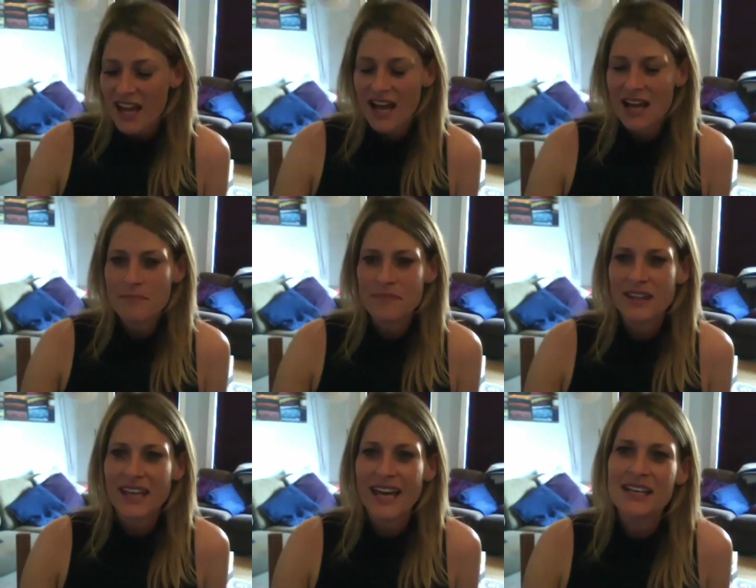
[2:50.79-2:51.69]
Um,
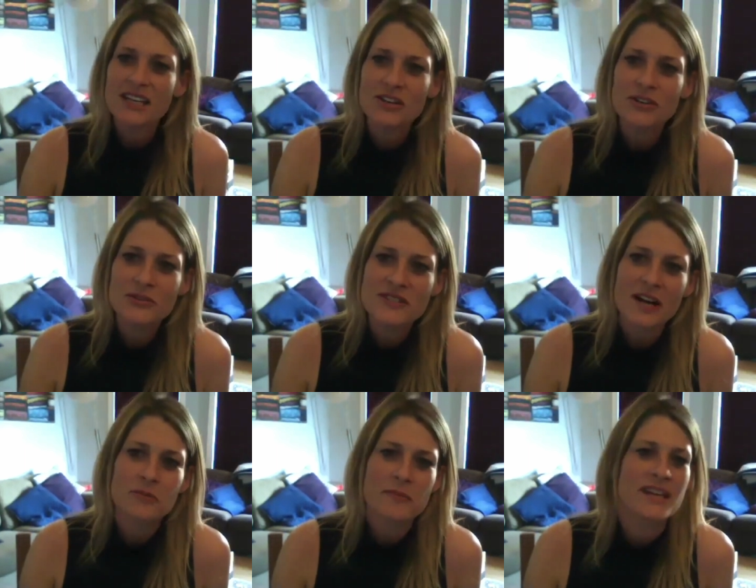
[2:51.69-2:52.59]
can you
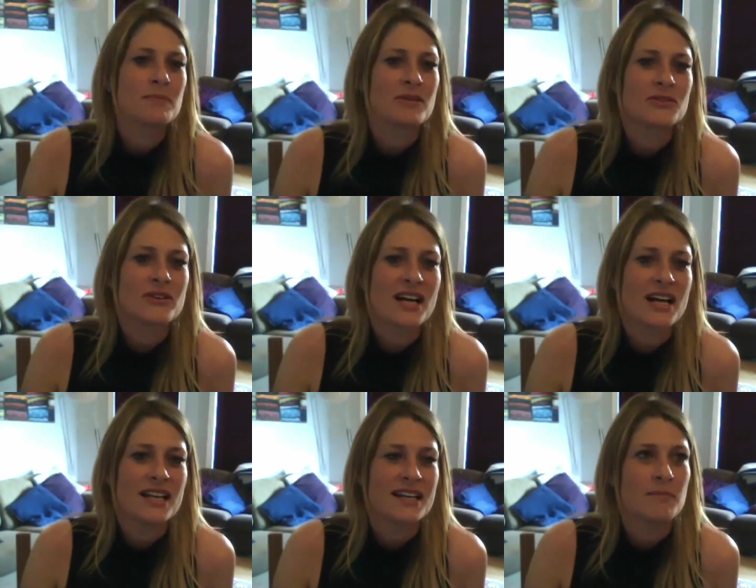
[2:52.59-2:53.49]
tell people a
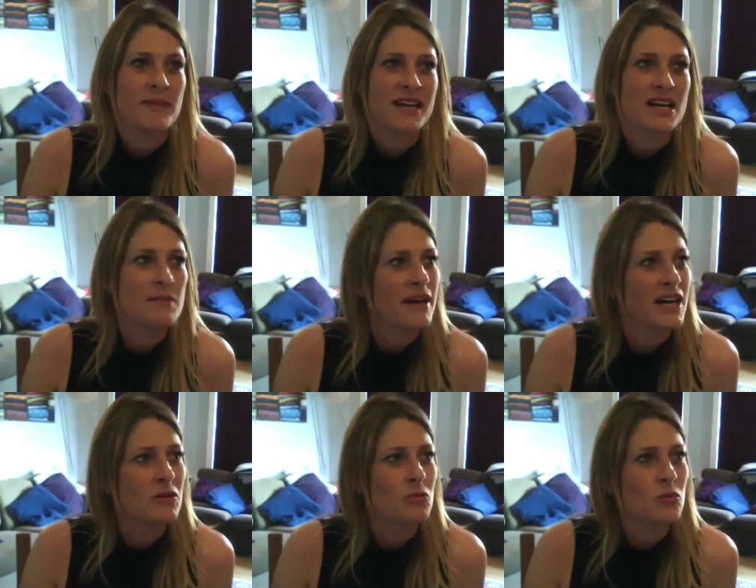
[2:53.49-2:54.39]
little bit
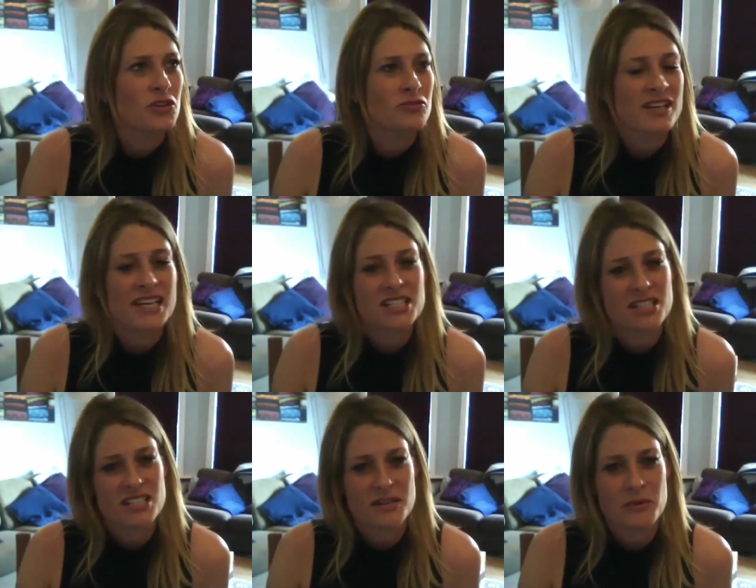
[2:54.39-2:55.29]
about what your
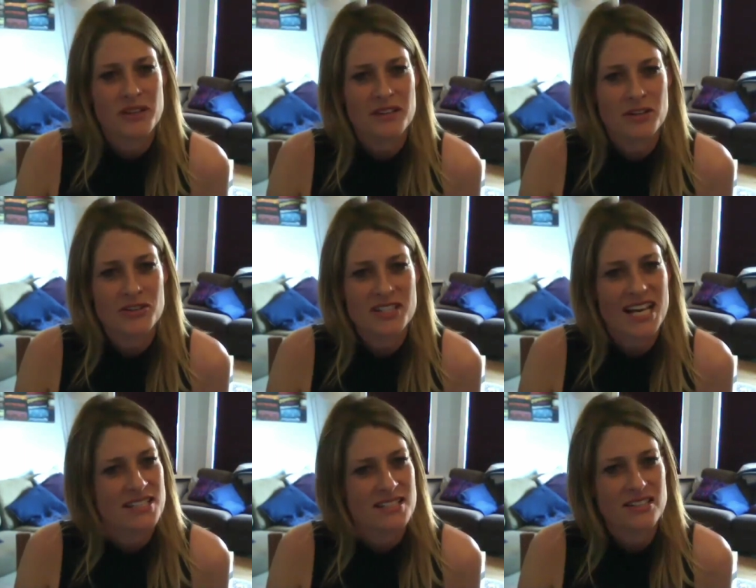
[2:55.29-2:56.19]
relationship with God
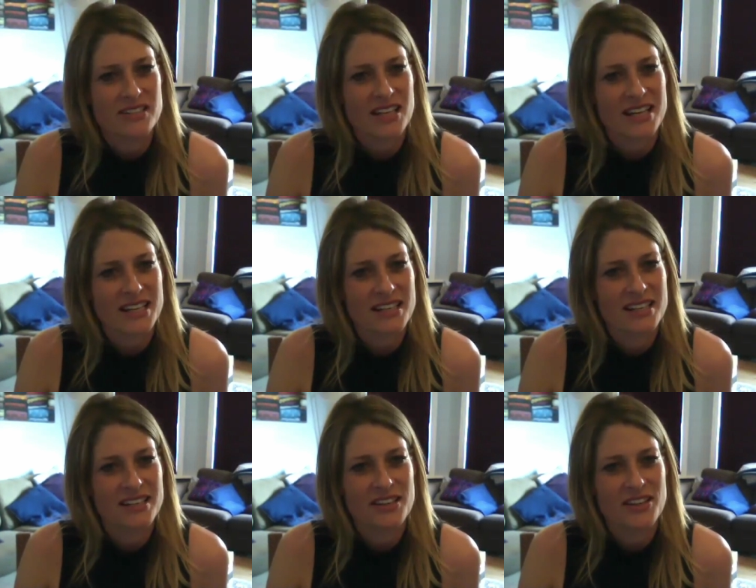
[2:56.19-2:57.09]
has looked like
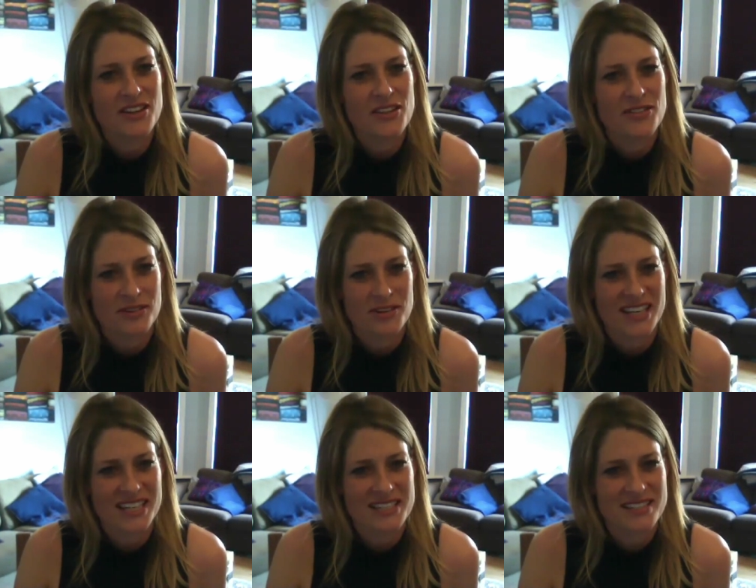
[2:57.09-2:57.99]
through
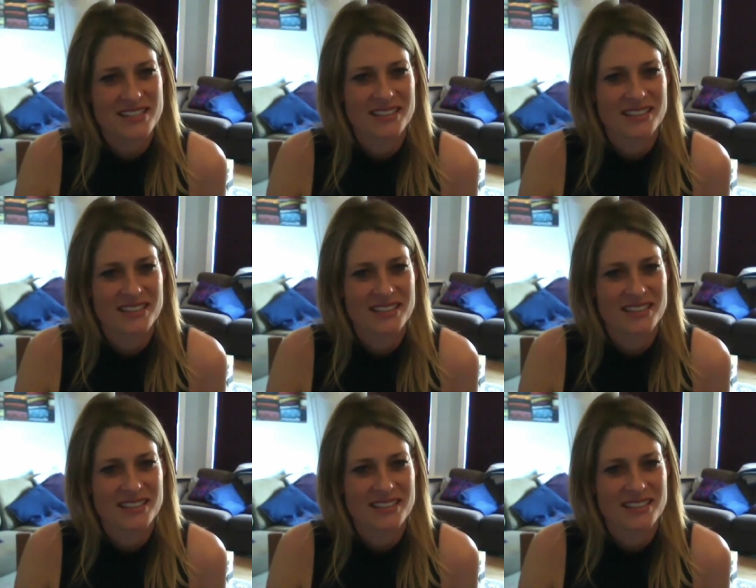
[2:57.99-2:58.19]
this?